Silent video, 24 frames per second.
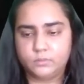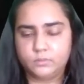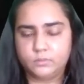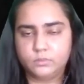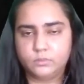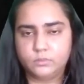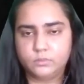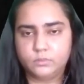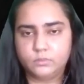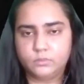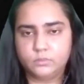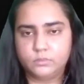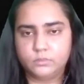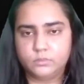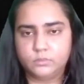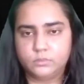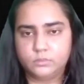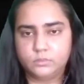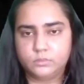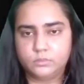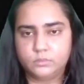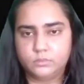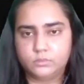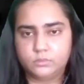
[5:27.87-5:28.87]

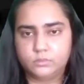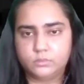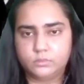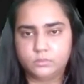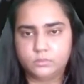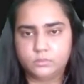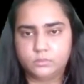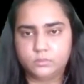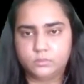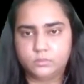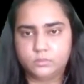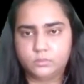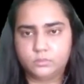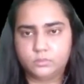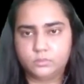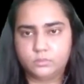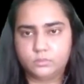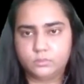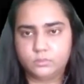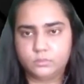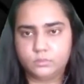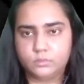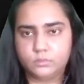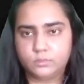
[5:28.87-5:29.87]

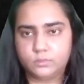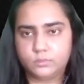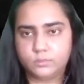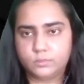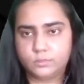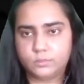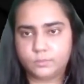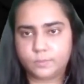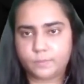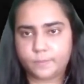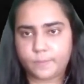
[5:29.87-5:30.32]
(no one is talking)